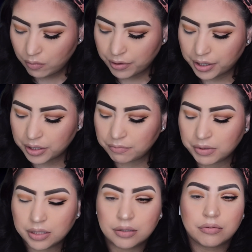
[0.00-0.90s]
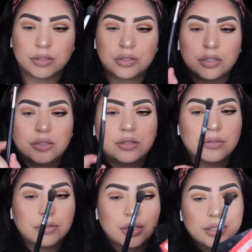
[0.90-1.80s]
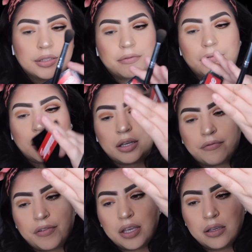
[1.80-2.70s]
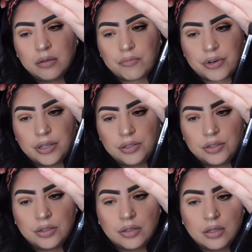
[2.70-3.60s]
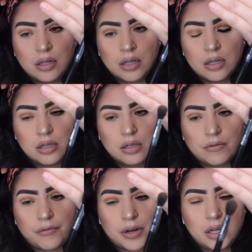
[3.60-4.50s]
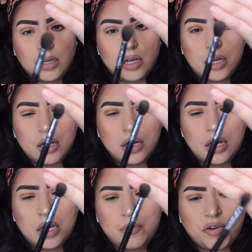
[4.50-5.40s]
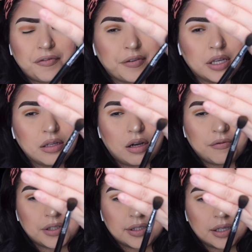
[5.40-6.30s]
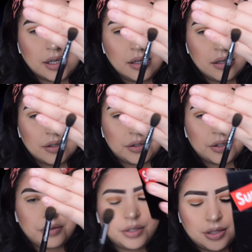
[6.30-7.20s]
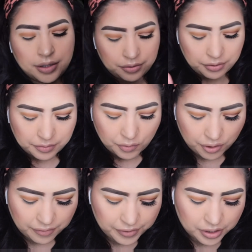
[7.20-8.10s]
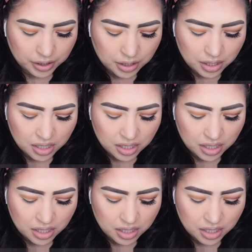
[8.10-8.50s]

we're going to be switching to this fluffy brush from Morphe, obviously. So this was more of a